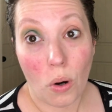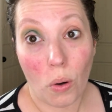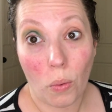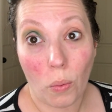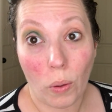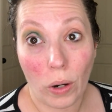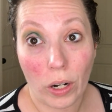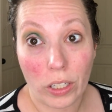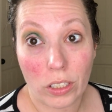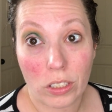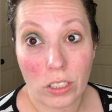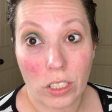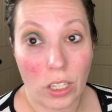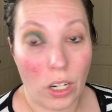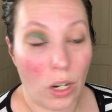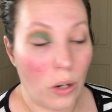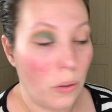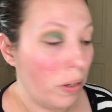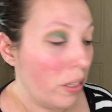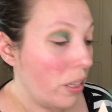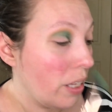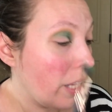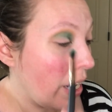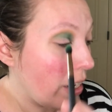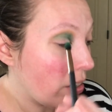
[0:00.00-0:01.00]
work to go
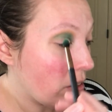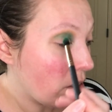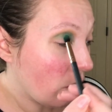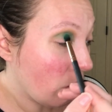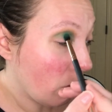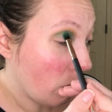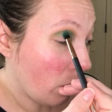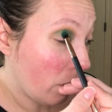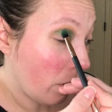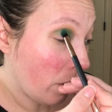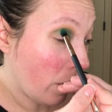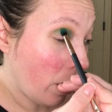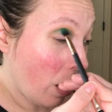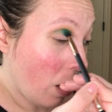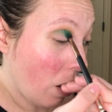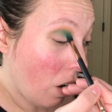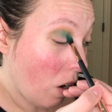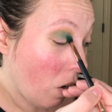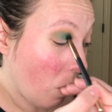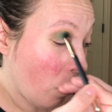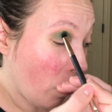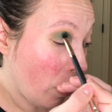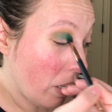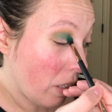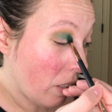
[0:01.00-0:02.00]
in that, so they're not
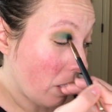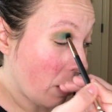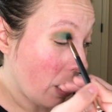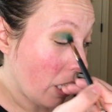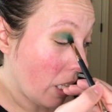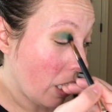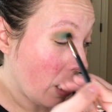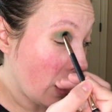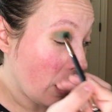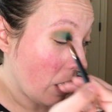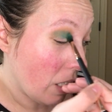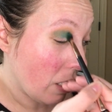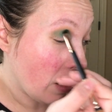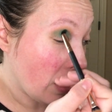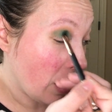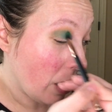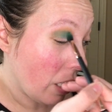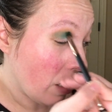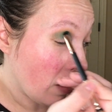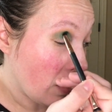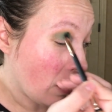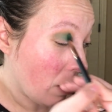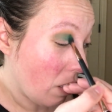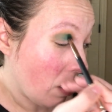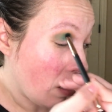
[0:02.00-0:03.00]
always the
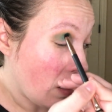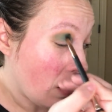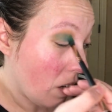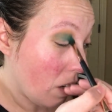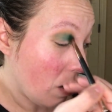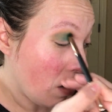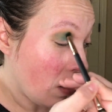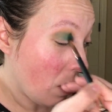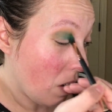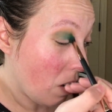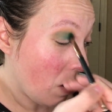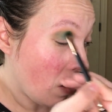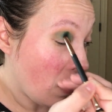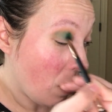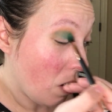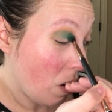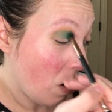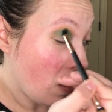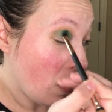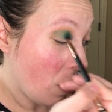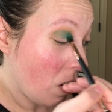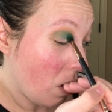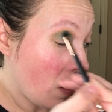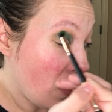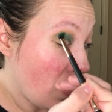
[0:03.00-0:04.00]
easiest
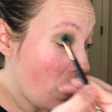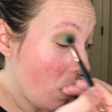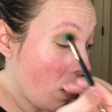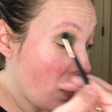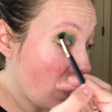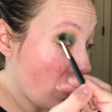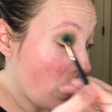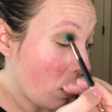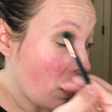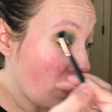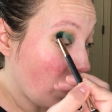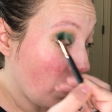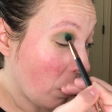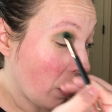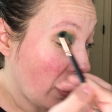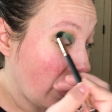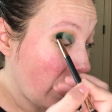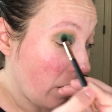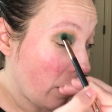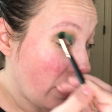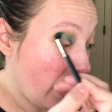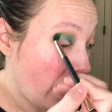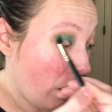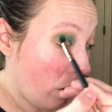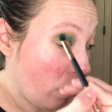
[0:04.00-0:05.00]
to
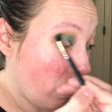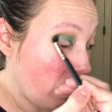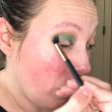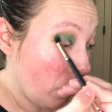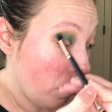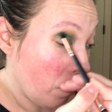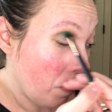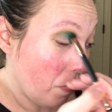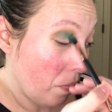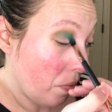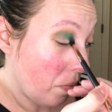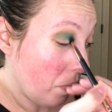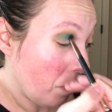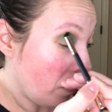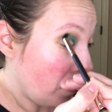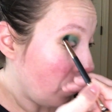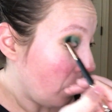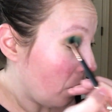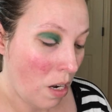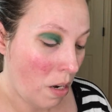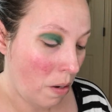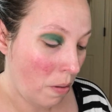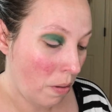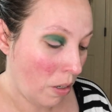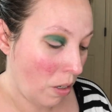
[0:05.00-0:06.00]
blend out.
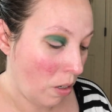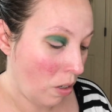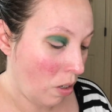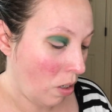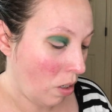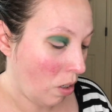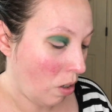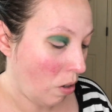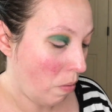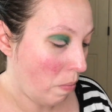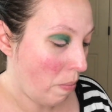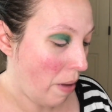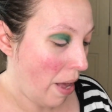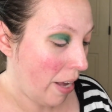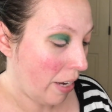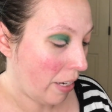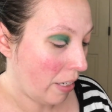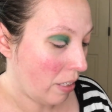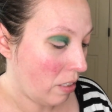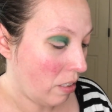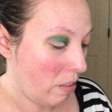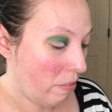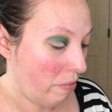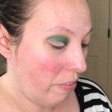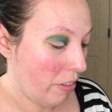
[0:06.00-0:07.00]
I'm gonna go
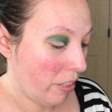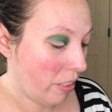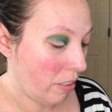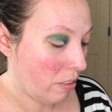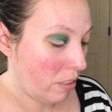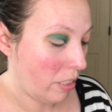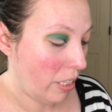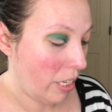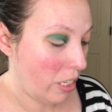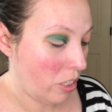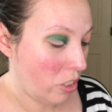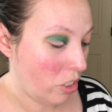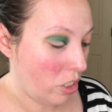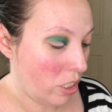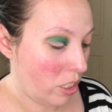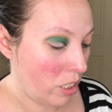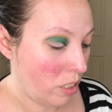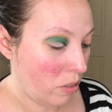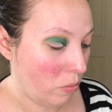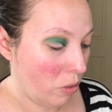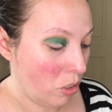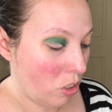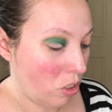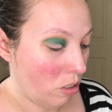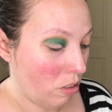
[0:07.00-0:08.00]
back into
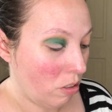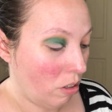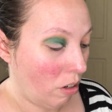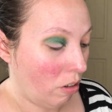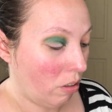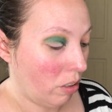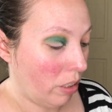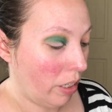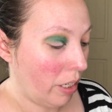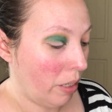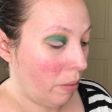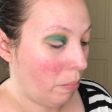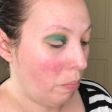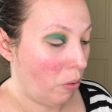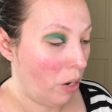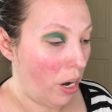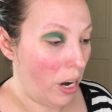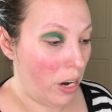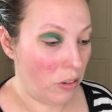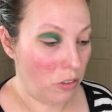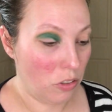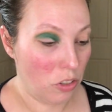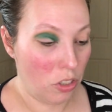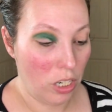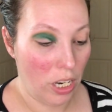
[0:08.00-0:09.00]
Fixation, which is our light
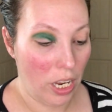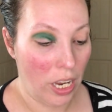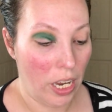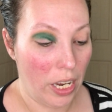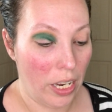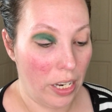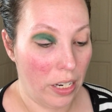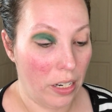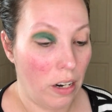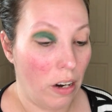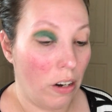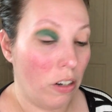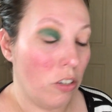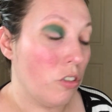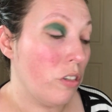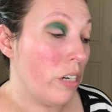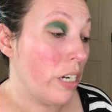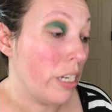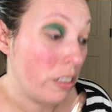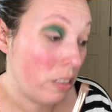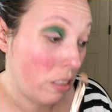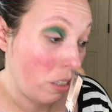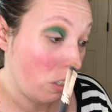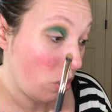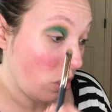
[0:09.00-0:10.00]
brown shade, our
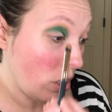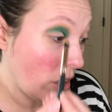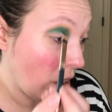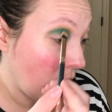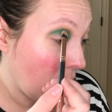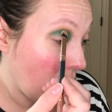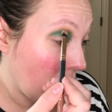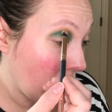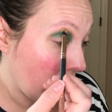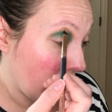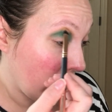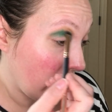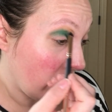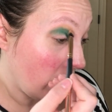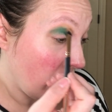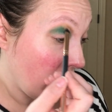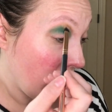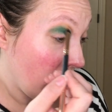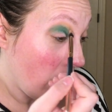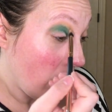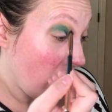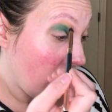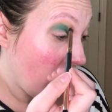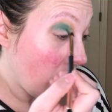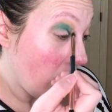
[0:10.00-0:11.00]
transition color,
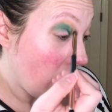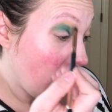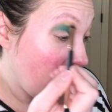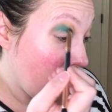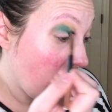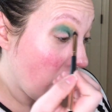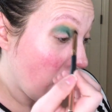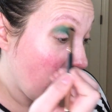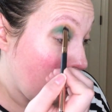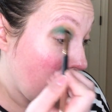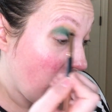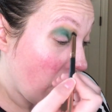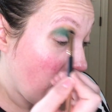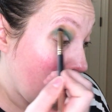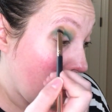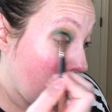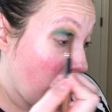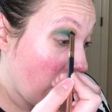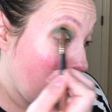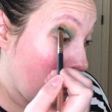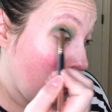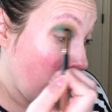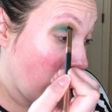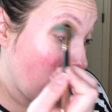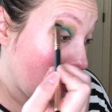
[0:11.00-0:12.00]

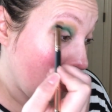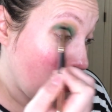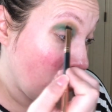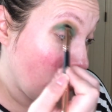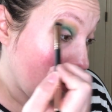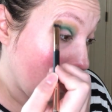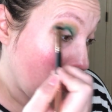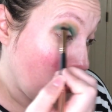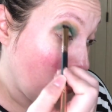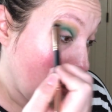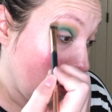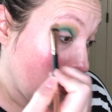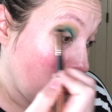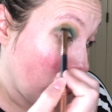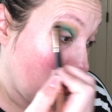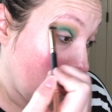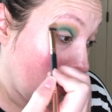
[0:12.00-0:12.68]
and do small